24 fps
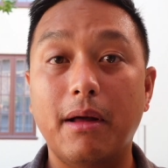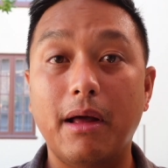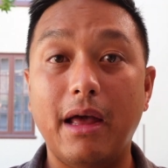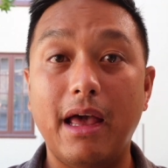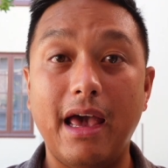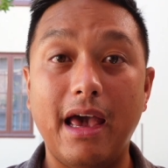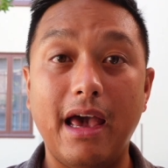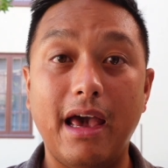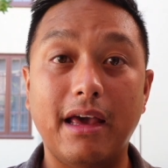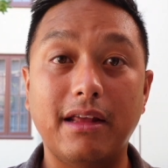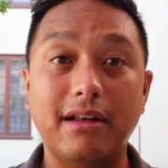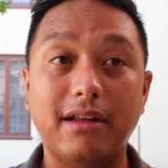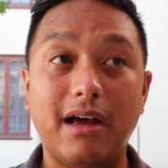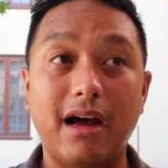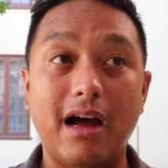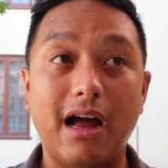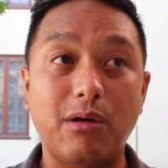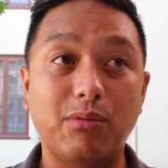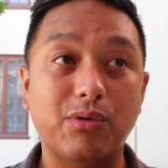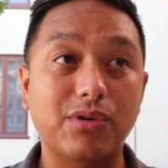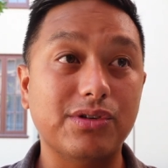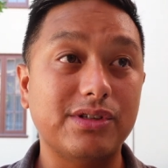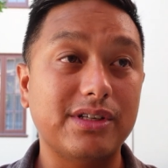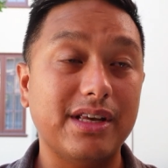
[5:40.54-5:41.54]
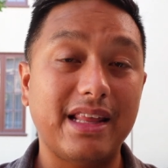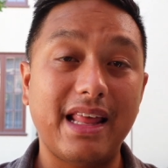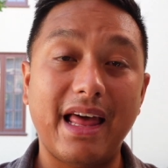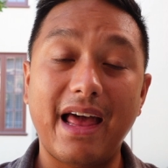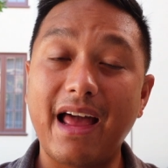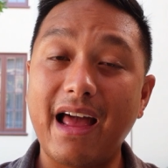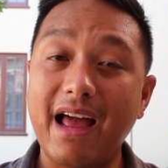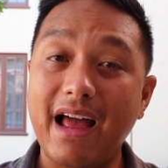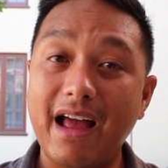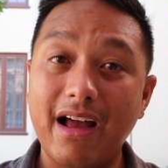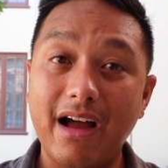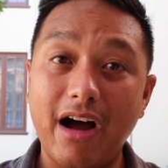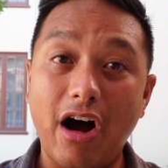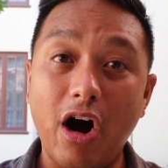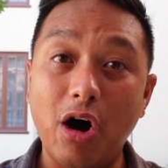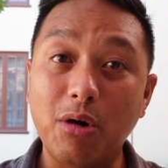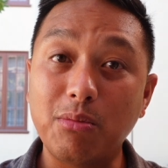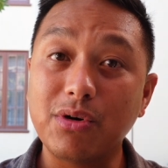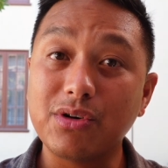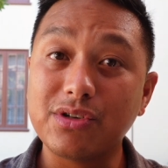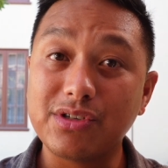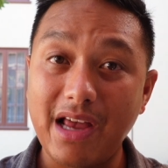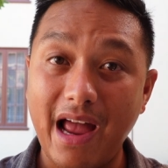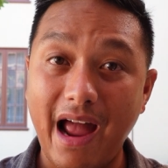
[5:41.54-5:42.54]
And I will say that
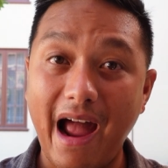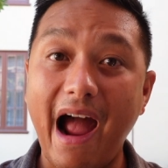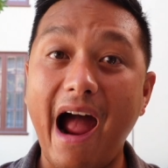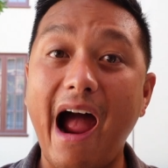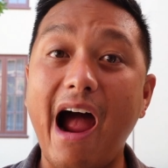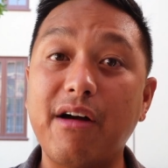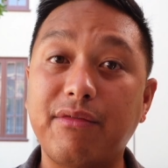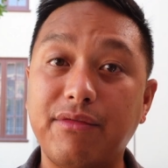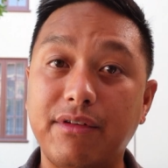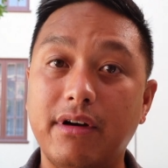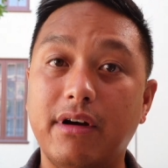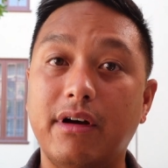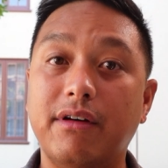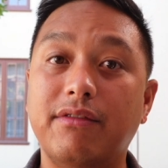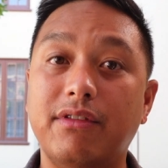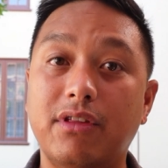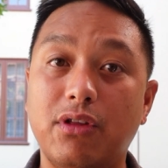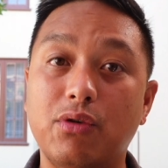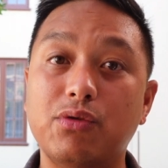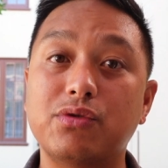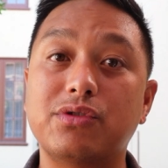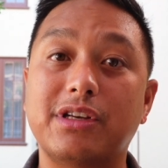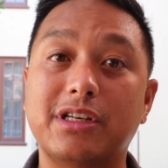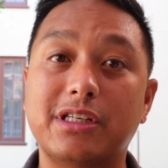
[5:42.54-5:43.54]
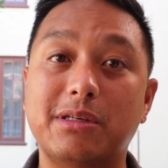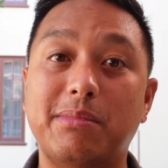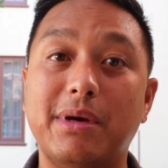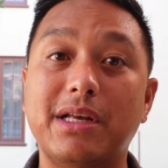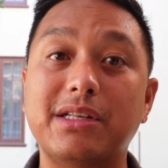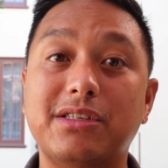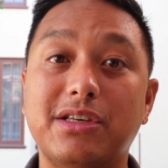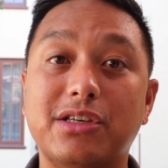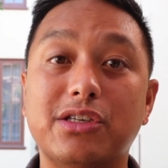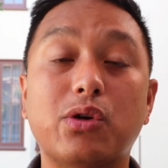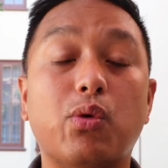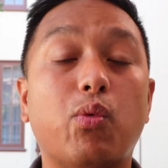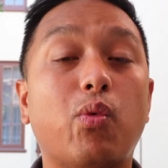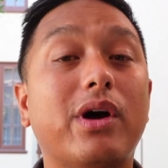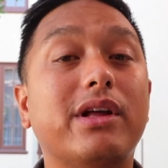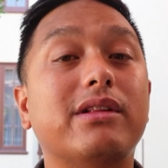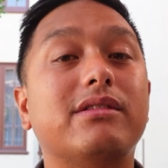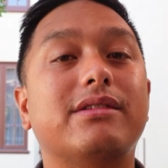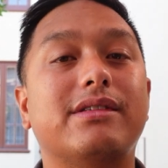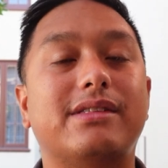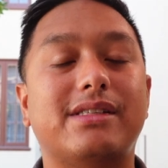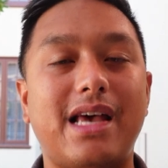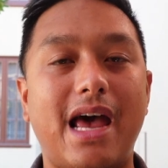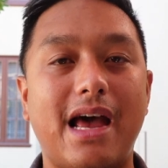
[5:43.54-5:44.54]
almost half of those expenses
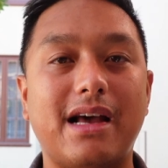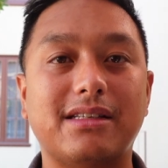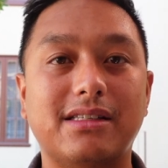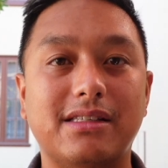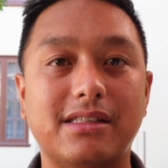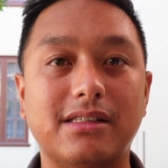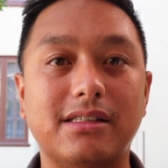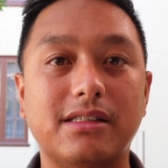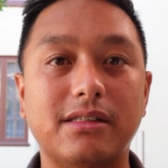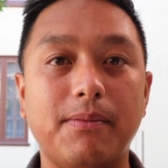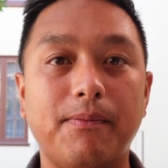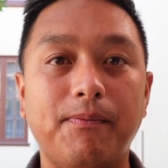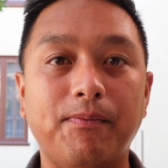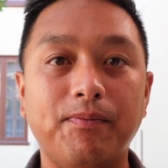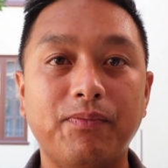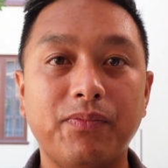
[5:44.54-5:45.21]
went to taxes.